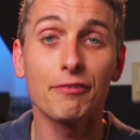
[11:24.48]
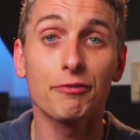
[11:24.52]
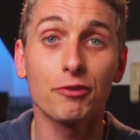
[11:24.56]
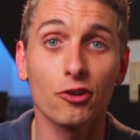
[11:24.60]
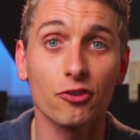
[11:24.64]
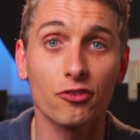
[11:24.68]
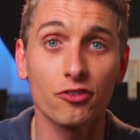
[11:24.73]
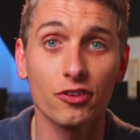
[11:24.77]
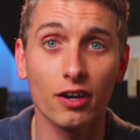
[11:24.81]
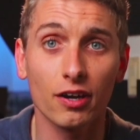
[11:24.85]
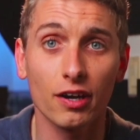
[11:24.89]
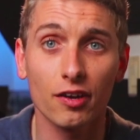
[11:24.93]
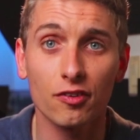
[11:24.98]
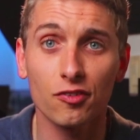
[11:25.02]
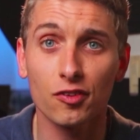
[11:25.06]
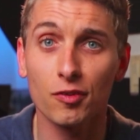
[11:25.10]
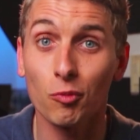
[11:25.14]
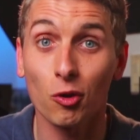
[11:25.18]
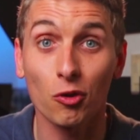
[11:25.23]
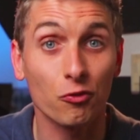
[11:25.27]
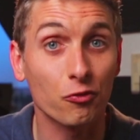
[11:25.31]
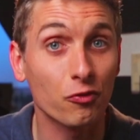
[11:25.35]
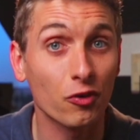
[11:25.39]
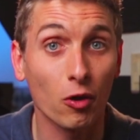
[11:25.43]
you're serious
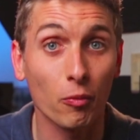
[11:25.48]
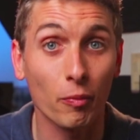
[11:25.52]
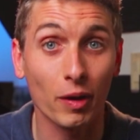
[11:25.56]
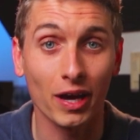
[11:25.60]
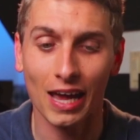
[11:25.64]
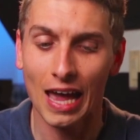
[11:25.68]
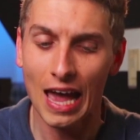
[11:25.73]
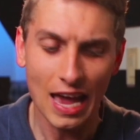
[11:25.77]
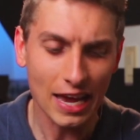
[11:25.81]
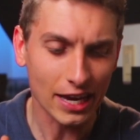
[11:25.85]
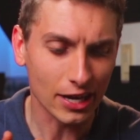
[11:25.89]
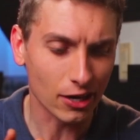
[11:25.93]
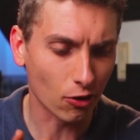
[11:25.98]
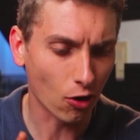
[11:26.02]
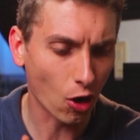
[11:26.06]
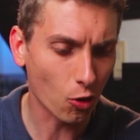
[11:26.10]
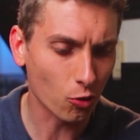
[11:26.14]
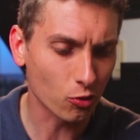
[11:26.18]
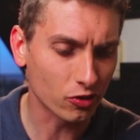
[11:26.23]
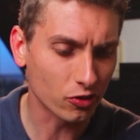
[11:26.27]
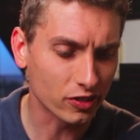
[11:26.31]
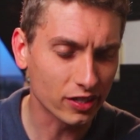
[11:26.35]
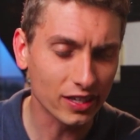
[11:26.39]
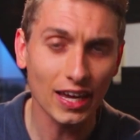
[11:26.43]
about filming your
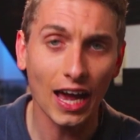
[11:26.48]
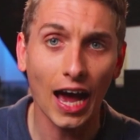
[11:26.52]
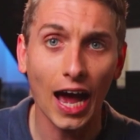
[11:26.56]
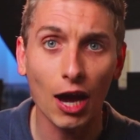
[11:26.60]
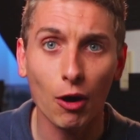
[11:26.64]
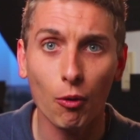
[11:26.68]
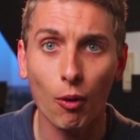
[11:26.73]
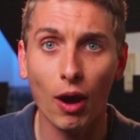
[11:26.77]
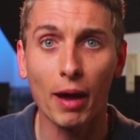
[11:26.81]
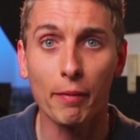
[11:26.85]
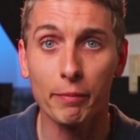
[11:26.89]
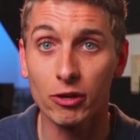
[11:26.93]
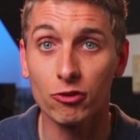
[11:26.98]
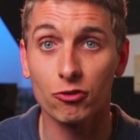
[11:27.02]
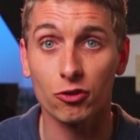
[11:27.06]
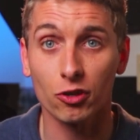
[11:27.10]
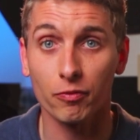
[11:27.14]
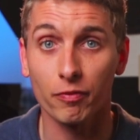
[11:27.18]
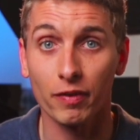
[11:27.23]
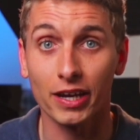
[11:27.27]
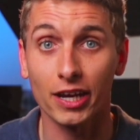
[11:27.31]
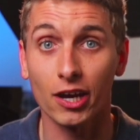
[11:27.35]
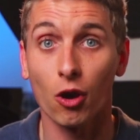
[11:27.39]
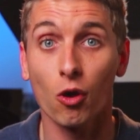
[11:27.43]
own DIY music
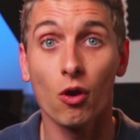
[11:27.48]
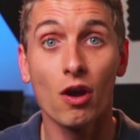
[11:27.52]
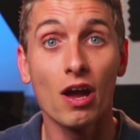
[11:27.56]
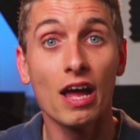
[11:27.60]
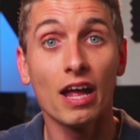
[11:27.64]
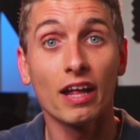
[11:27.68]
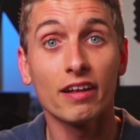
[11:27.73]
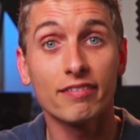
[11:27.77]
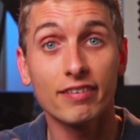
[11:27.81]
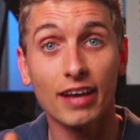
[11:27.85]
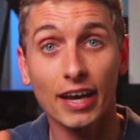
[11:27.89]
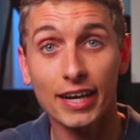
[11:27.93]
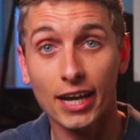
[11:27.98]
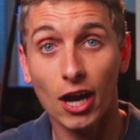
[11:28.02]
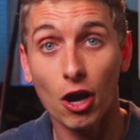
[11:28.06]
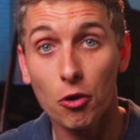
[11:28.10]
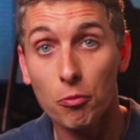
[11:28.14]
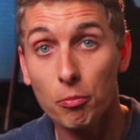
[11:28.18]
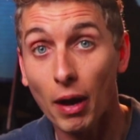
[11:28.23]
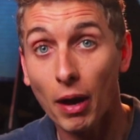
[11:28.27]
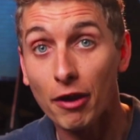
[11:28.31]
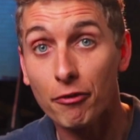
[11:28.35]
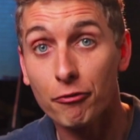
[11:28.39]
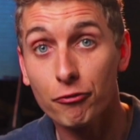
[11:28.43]
video, check out
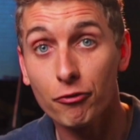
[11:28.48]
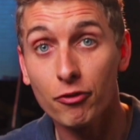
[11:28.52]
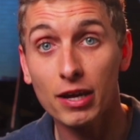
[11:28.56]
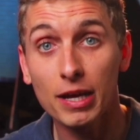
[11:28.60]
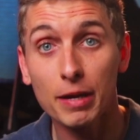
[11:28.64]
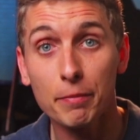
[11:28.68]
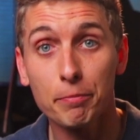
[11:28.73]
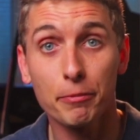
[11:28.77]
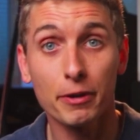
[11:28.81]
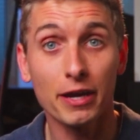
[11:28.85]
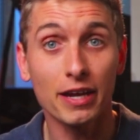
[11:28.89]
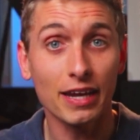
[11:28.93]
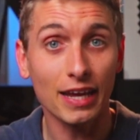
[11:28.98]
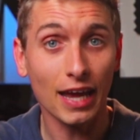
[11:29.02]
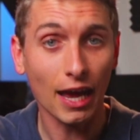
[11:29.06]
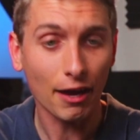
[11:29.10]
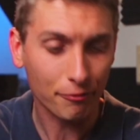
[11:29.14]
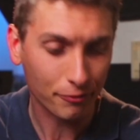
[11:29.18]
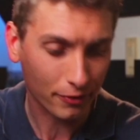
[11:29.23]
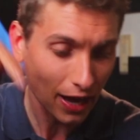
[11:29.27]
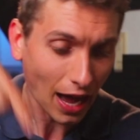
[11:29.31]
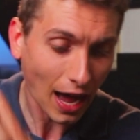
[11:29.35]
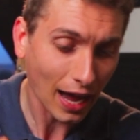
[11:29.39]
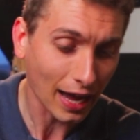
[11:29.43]
my free
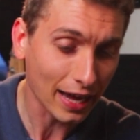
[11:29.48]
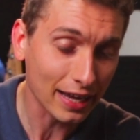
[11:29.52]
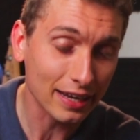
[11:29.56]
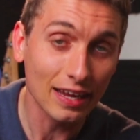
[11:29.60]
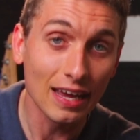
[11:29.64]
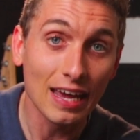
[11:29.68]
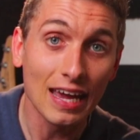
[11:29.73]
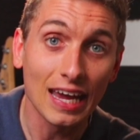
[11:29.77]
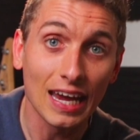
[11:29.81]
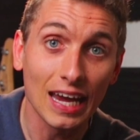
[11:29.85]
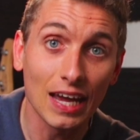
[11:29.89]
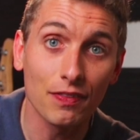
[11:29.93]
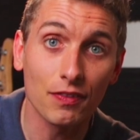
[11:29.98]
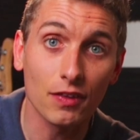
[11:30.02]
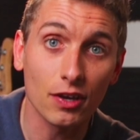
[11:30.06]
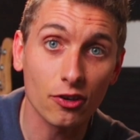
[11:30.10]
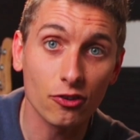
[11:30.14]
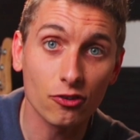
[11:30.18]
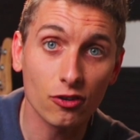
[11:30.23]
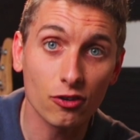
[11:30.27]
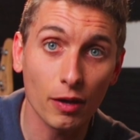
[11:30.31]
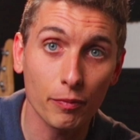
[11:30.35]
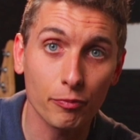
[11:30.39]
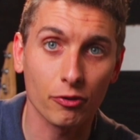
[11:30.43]
PDF guide in the
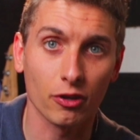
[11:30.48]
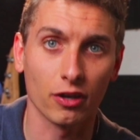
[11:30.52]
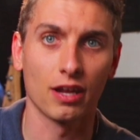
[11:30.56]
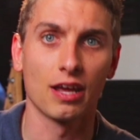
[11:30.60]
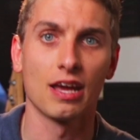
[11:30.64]
description.